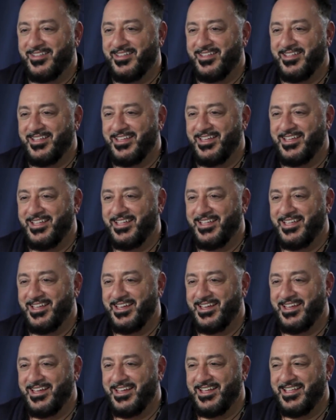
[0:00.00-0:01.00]
And, and,
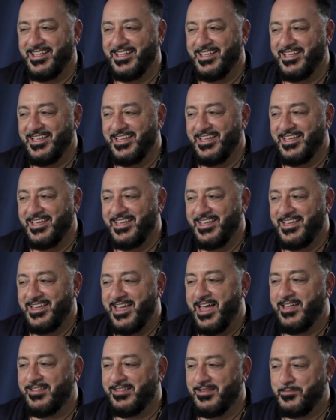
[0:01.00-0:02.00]
uh, and
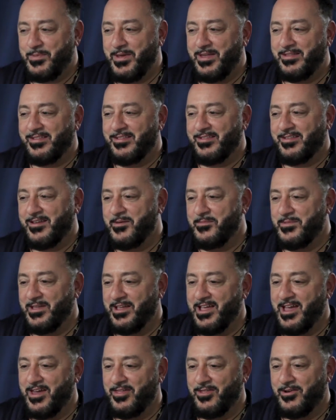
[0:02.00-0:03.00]
as the pieces come
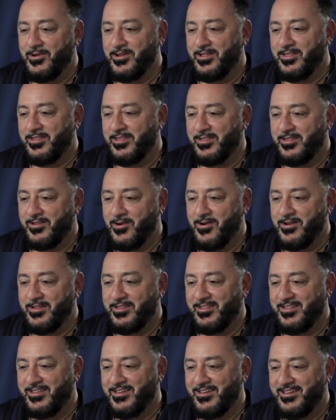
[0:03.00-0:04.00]
together, it
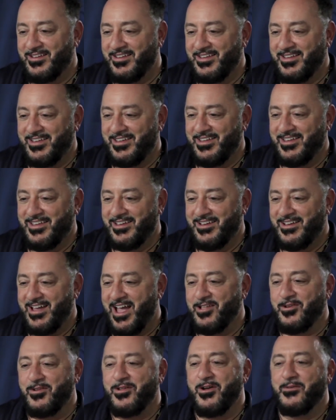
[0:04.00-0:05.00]
starts to,
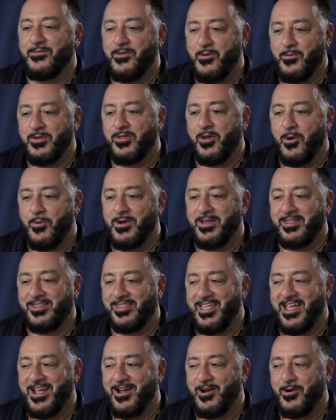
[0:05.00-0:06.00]
I don't know if it was always
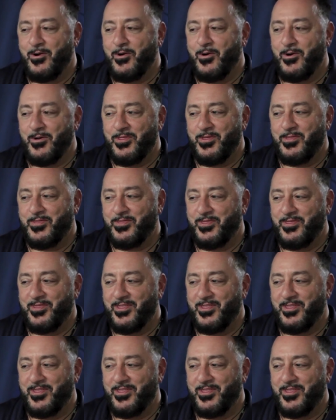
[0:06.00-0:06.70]
there or the,